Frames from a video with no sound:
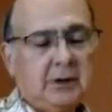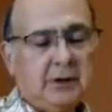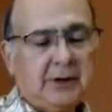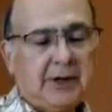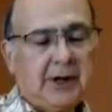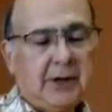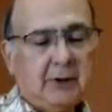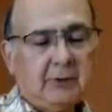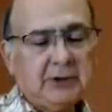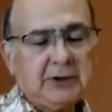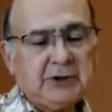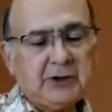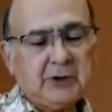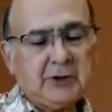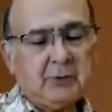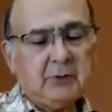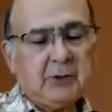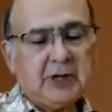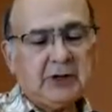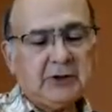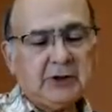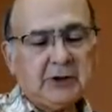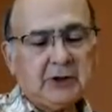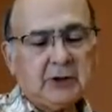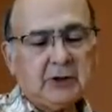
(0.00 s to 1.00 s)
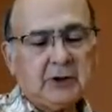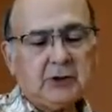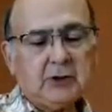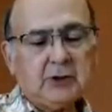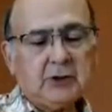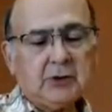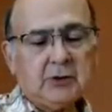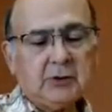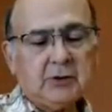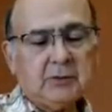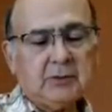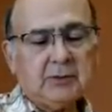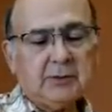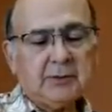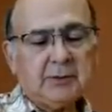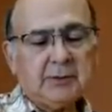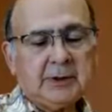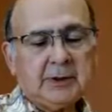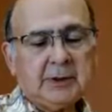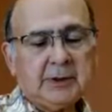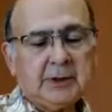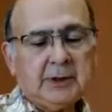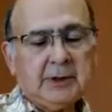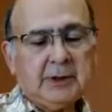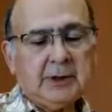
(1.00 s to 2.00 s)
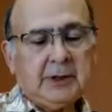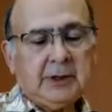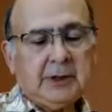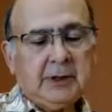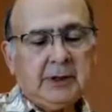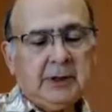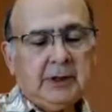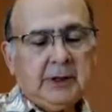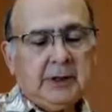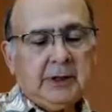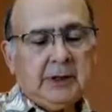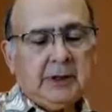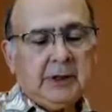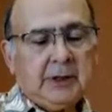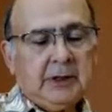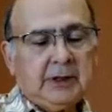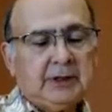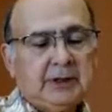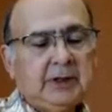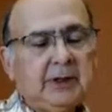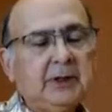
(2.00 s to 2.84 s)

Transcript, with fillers: That was the message. It